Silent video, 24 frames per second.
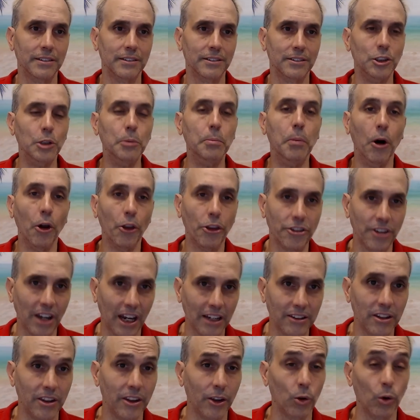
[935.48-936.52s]
do both
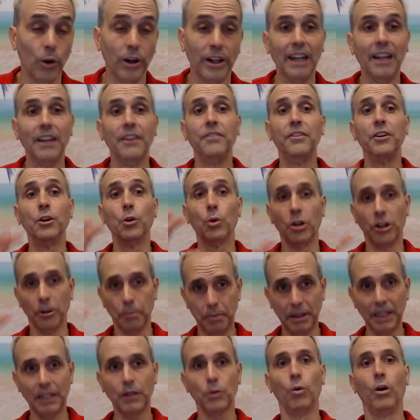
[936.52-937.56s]
sides of the coin. And if you were to
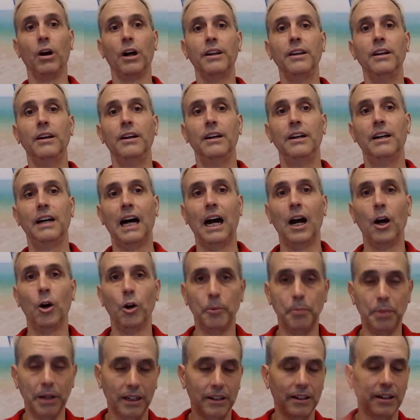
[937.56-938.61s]
pick one, I
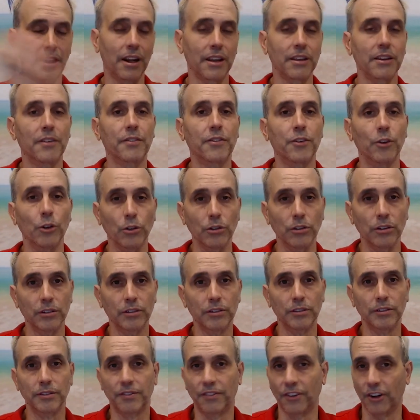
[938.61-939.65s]
would pick cutting the fruit
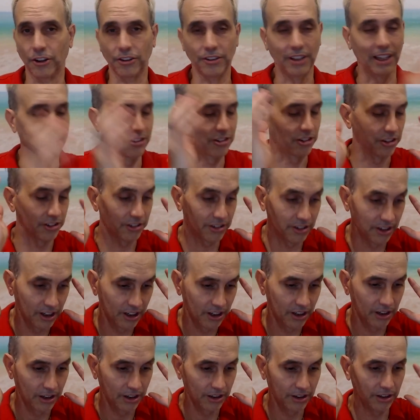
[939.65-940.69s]
first. That's just,
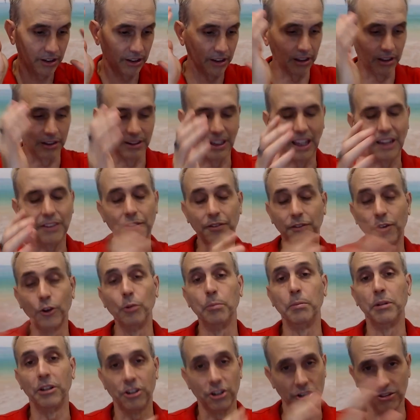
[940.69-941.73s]
not fruit,
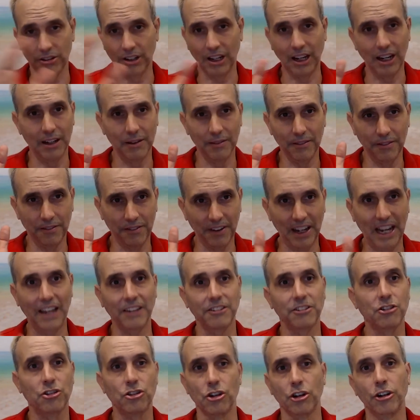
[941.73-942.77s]
but just
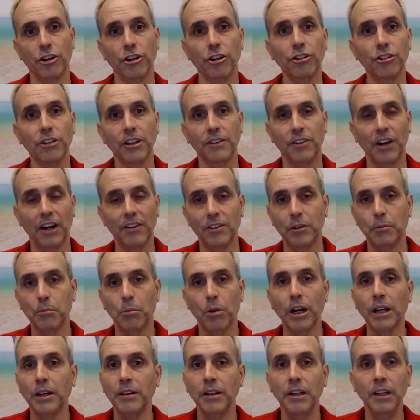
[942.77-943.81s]
fast sugars. If you're having
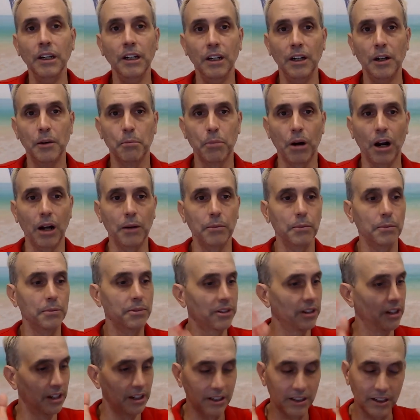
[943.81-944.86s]
brain problems,
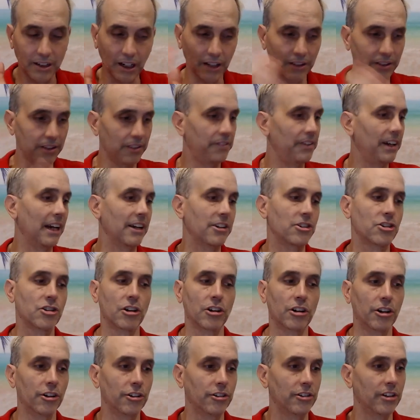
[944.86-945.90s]
cut the fast
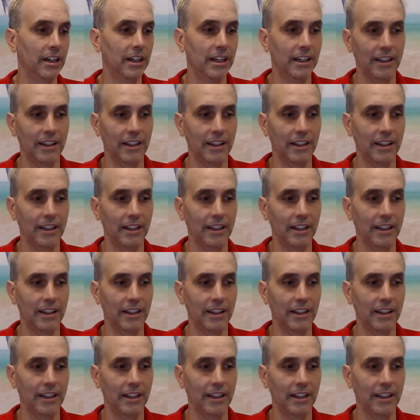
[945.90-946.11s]
sugars